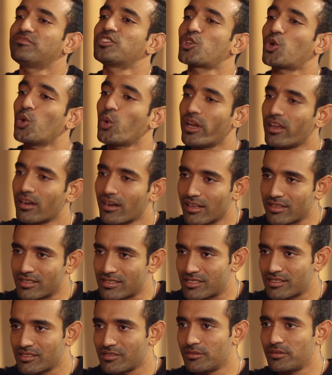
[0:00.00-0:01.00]
scoring
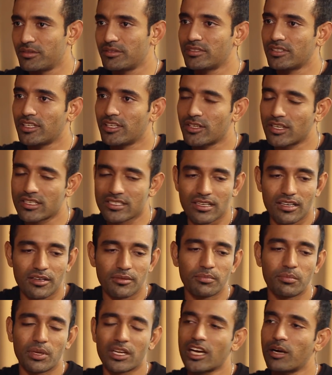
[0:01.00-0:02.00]
runs. You know, I started